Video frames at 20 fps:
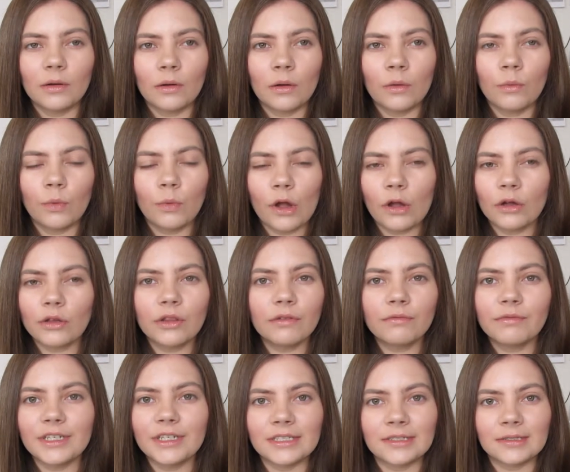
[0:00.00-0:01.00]
and what other
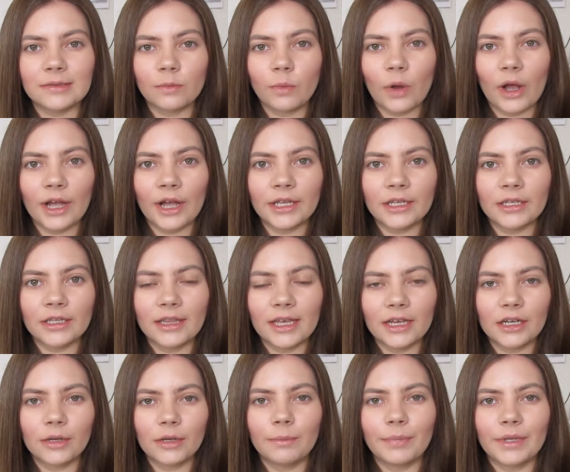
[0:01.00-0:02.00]
reasons why
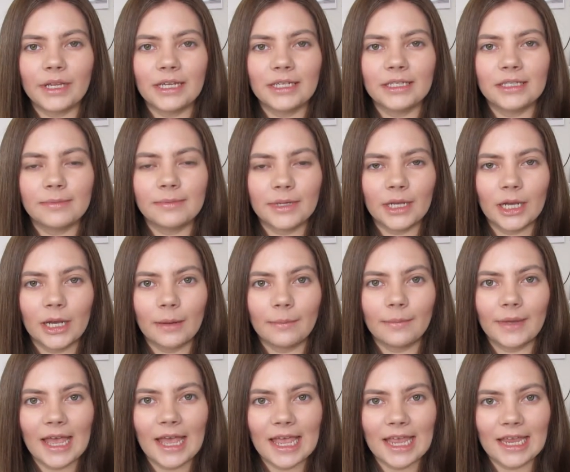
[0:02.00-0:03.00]
there could be to
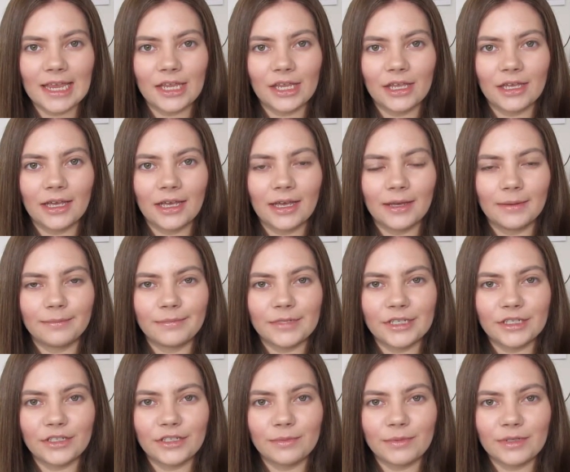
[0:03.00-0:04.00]
become a
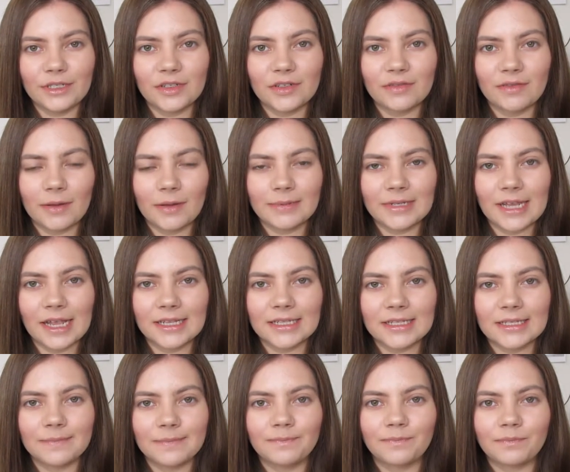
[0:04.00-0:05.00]
distributor of
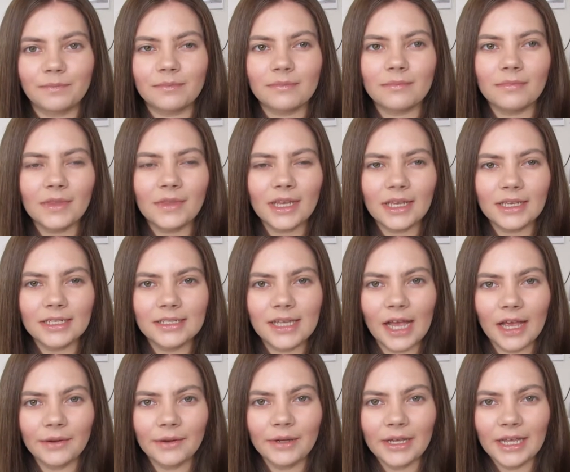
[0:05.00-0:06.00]
LipSense?
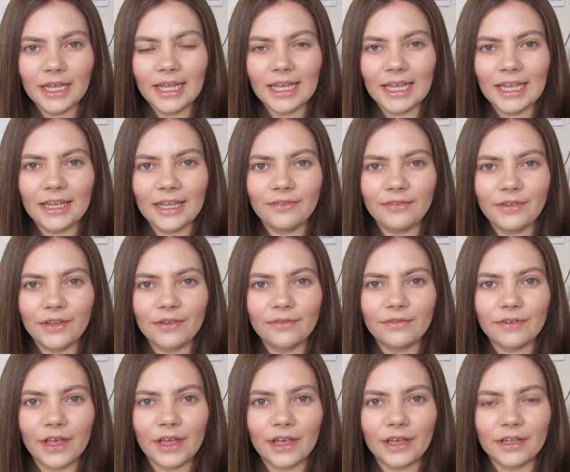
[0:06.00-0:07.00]
So if
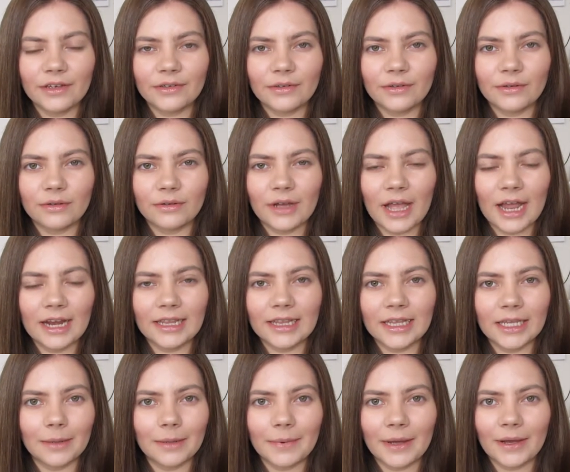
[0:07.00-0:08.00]
you've heard or
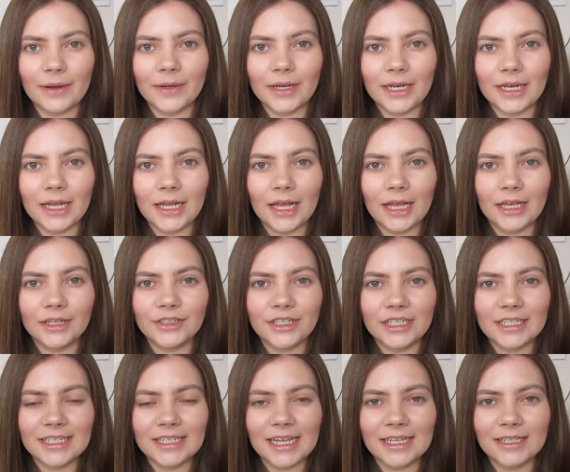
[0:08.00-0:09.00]
anything about
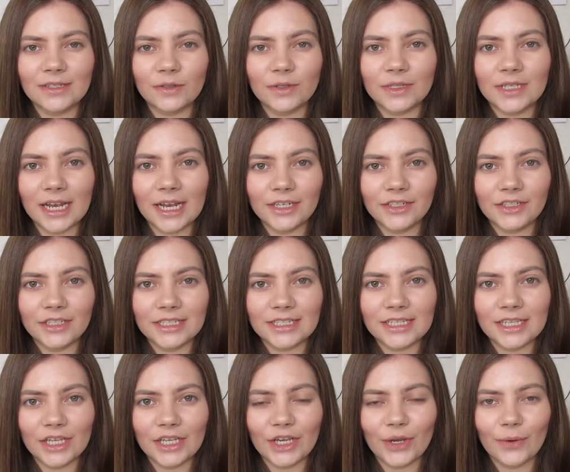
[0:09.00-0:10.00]
ShearSense or
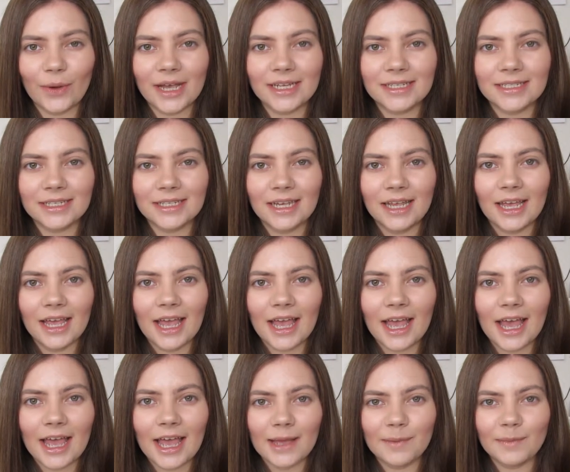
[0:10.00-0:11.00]
Senergence in the US,
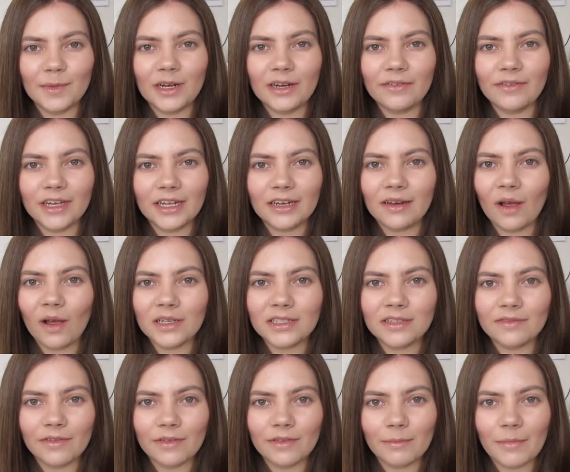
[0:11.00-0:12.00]
you'll have heard
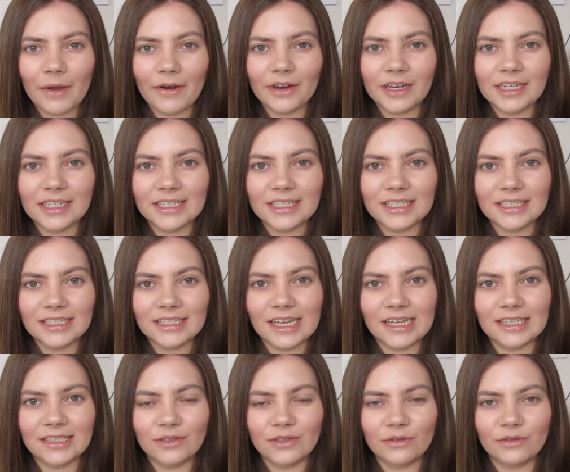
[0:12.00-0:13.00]
lots of American
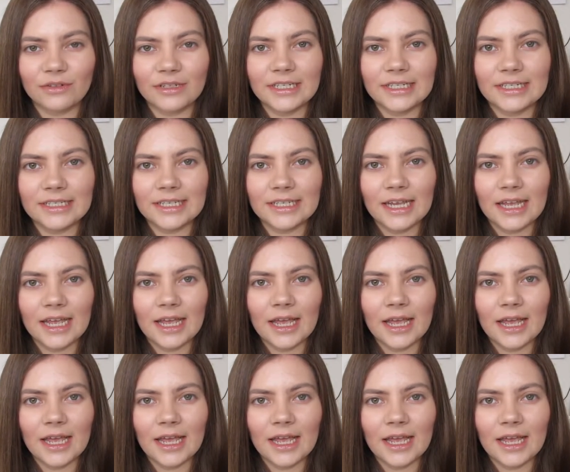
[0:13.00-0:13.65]
success stories.